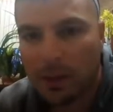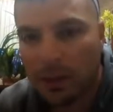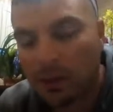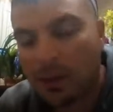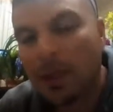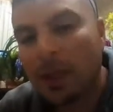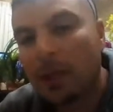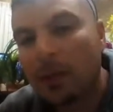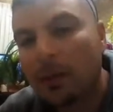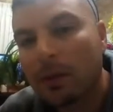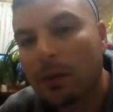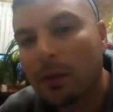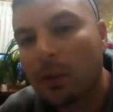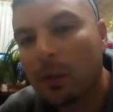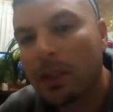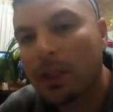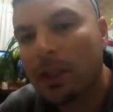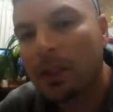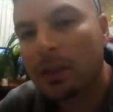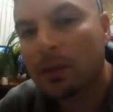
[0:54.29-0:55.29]
Then
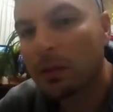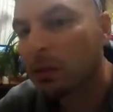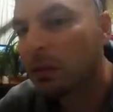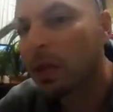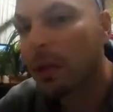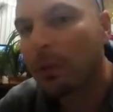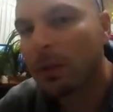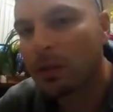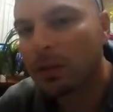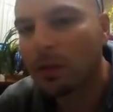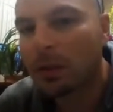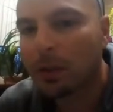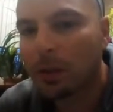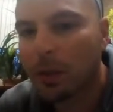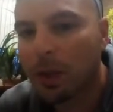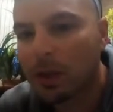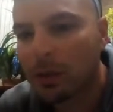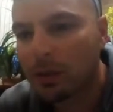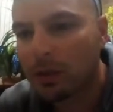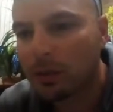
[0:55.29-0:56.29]
we did two-dimensional
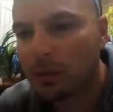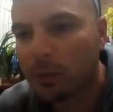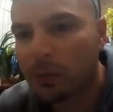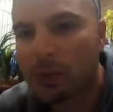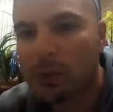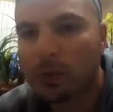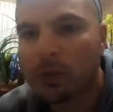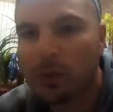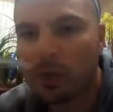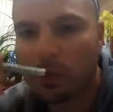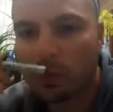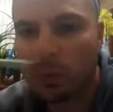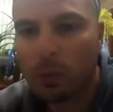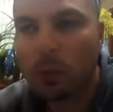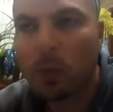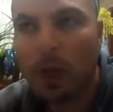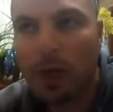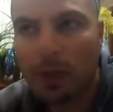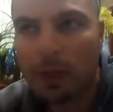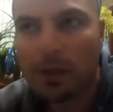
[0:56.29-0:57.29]
equations, which was
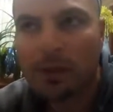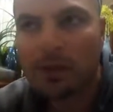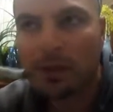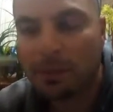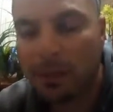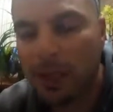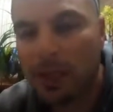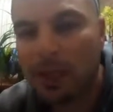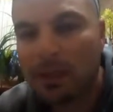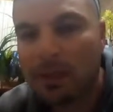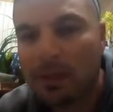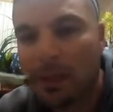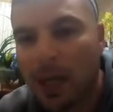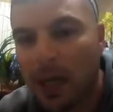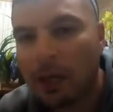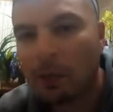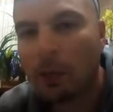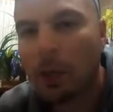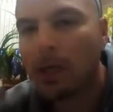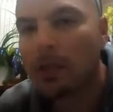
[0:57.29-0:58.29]
one space
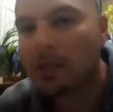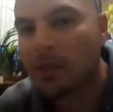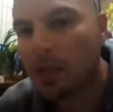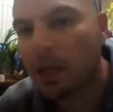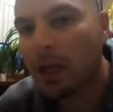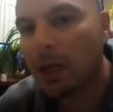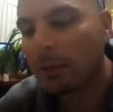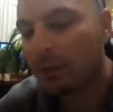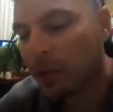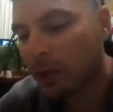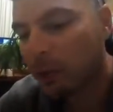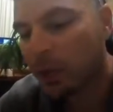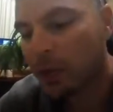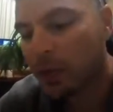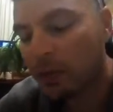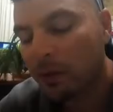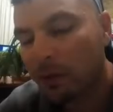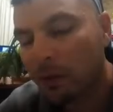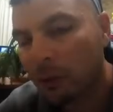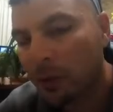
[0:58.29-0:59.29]
and one time. Then we
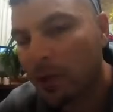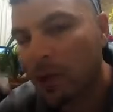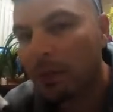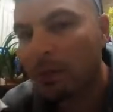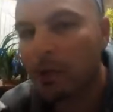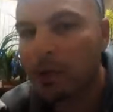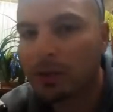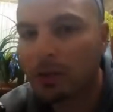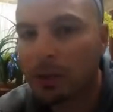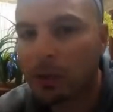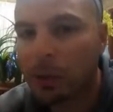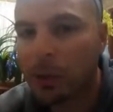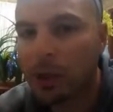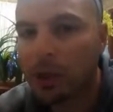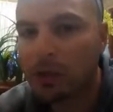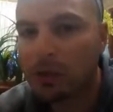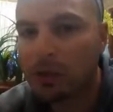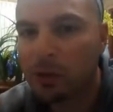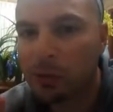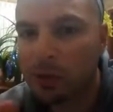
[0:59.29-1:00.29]
did three-dimensional
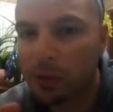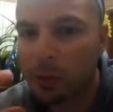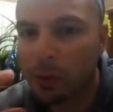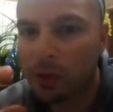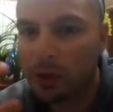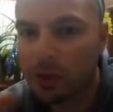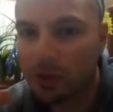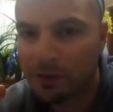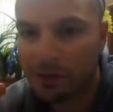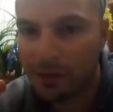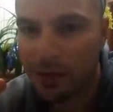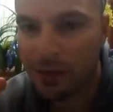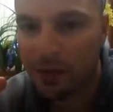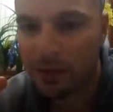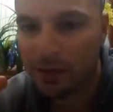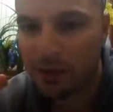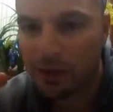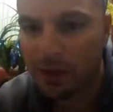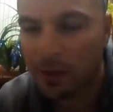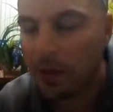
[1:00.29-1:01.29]
equations, which were the
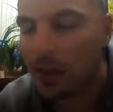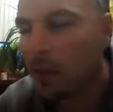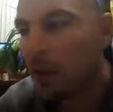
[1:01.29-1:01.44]
spheres.